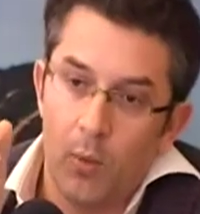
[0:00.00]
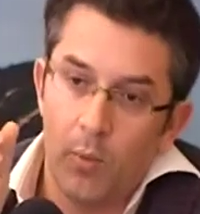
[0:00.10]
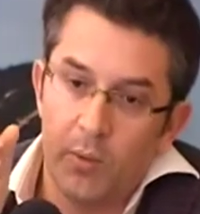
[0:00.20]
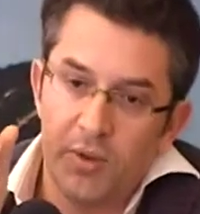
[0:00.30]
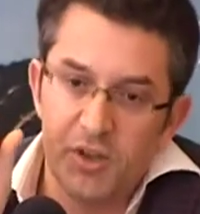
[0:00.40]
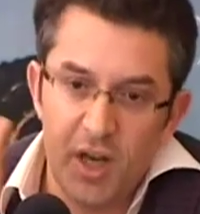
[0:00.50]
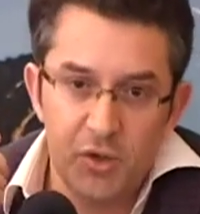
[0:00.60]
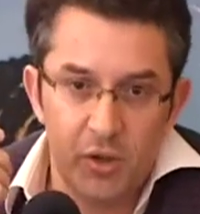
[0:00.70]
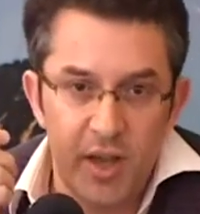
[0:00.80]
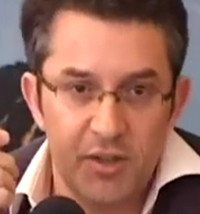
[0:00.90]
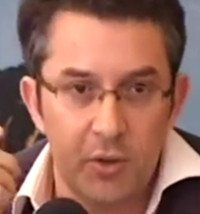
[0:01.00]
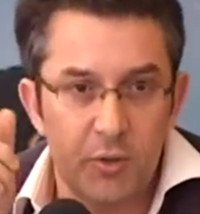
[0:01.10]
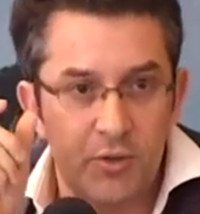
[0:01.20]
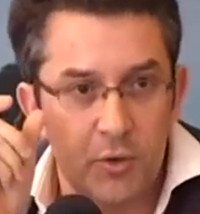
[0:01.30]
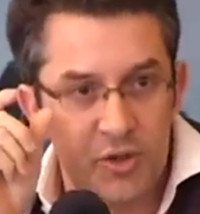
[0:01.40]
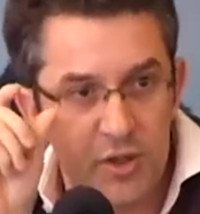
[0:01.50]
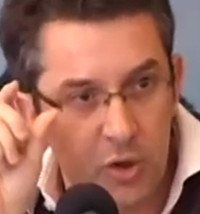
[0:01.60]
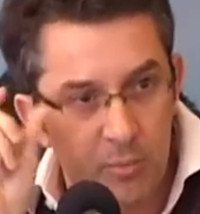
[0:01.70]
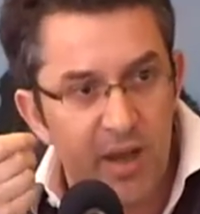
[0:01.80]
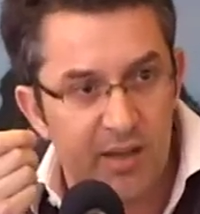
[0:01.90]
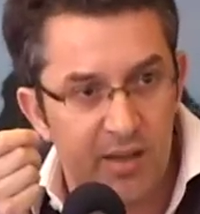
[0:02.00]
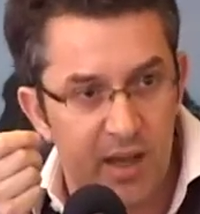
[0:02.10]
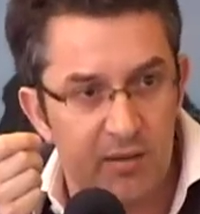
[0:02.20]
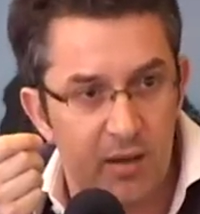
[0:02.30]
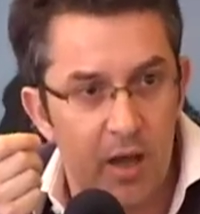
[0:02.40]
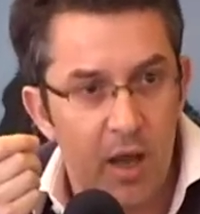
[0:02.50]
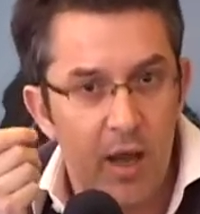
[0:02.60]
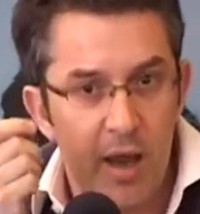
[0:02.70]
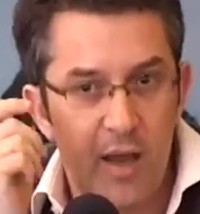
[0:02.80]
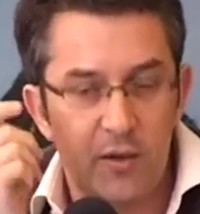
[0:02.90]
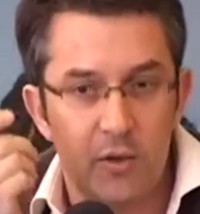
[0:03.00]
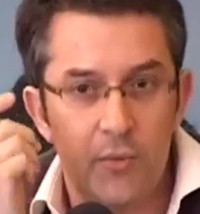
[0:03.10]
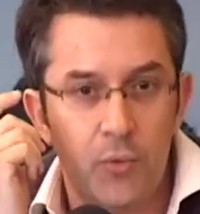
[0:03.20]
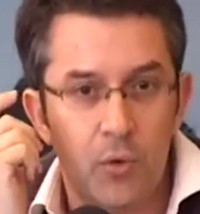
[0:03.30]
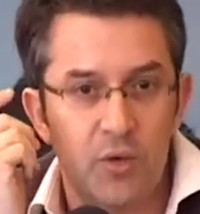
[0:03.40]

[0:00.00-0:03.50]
When we change your language, you change your mind setting, And if